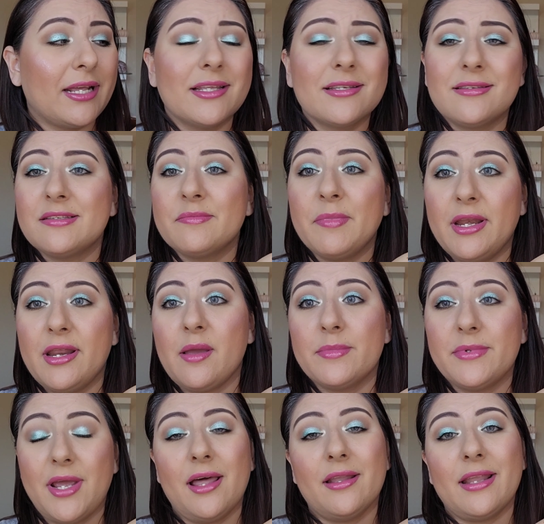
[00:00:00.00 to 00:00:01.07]
Like this is
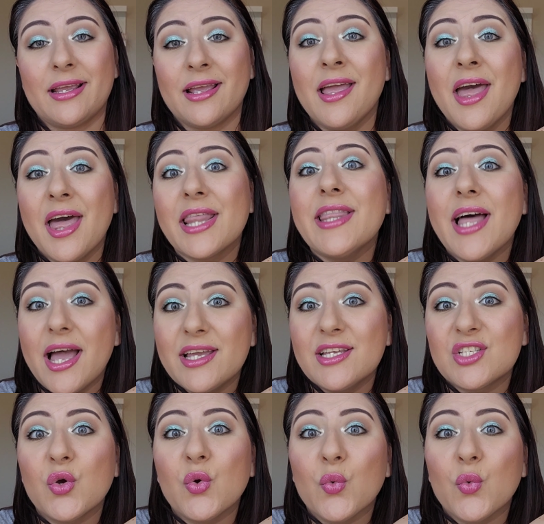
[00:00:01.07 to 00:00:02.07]
medium tan. Like that is